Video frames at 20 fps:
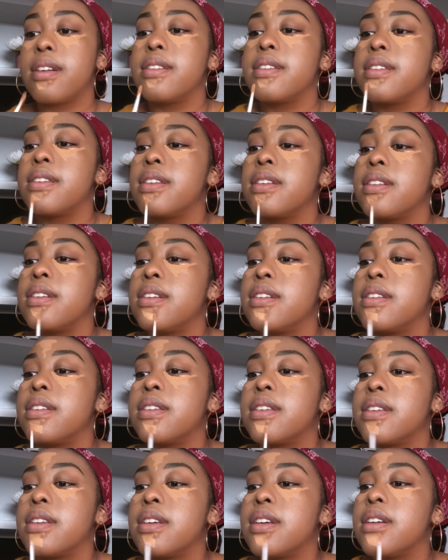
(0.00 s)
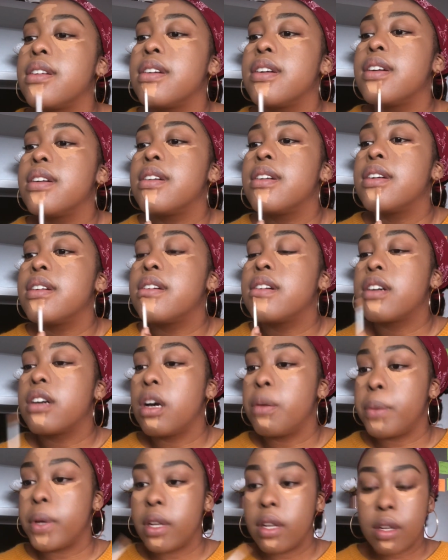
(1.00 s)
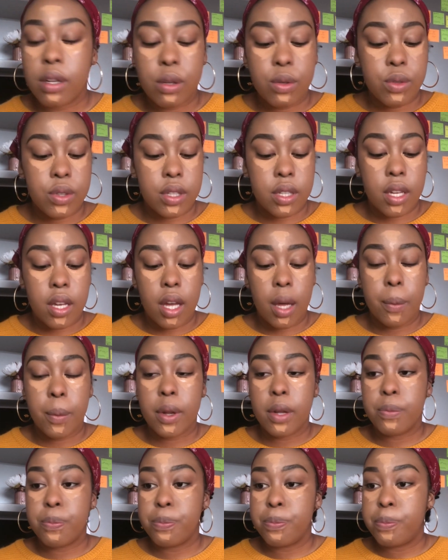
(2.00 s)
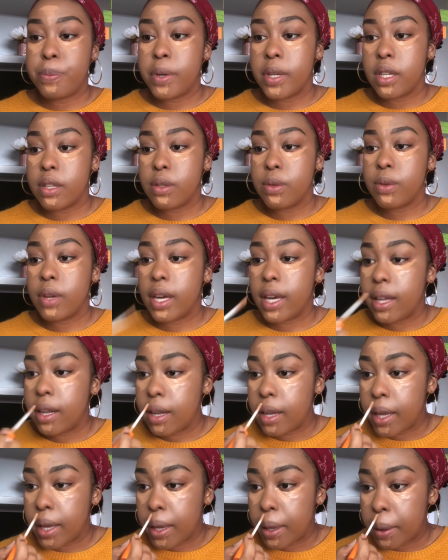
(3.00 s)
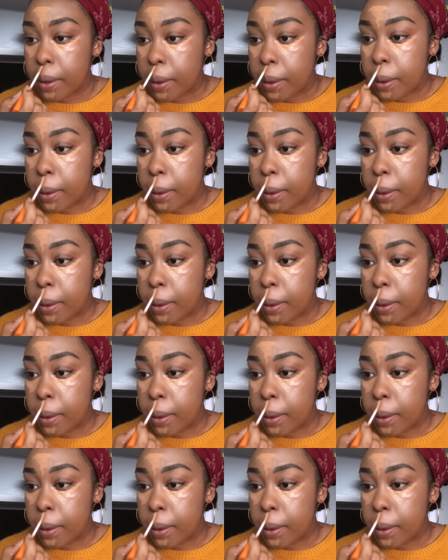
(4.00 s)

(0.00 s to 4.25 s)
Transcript: concealers coming out. I'm gonna put it to highlight.